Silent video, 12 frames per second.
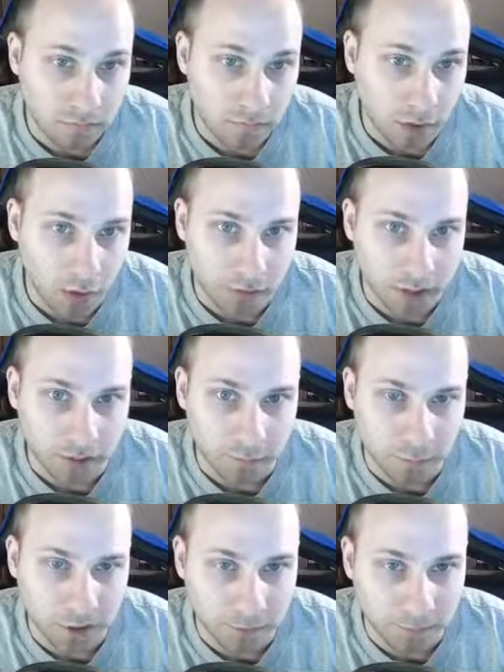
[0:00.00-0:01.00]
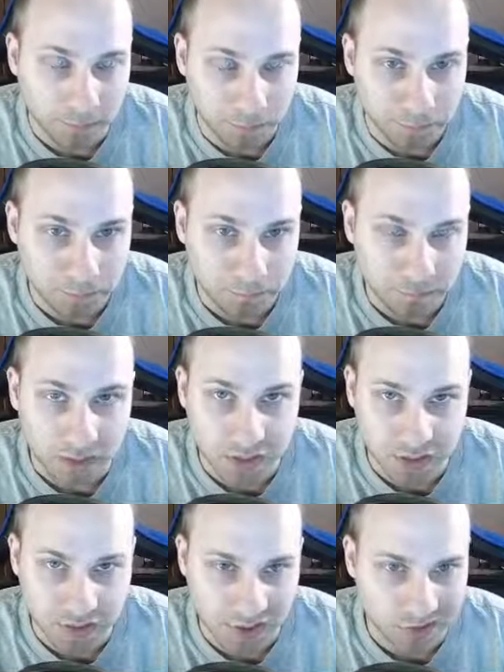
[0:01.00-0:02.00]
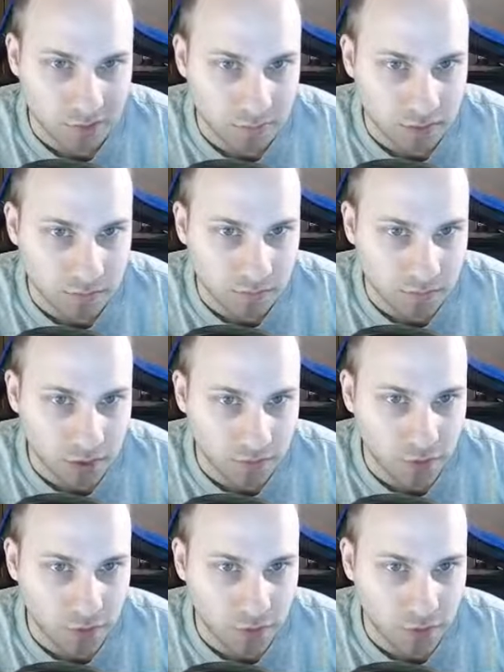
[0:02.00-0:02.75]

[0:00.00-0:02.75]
Okay, well, let's just say something. If you